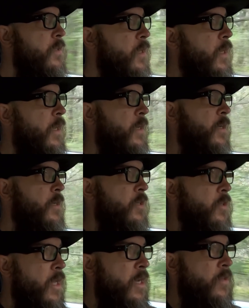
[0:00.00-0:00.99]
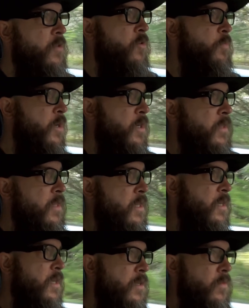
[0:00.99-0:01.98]
And I know a lot of you are probably
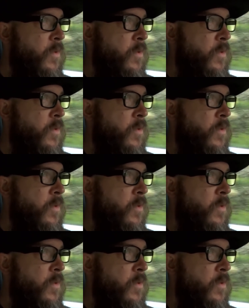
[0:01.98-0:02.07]
thinking,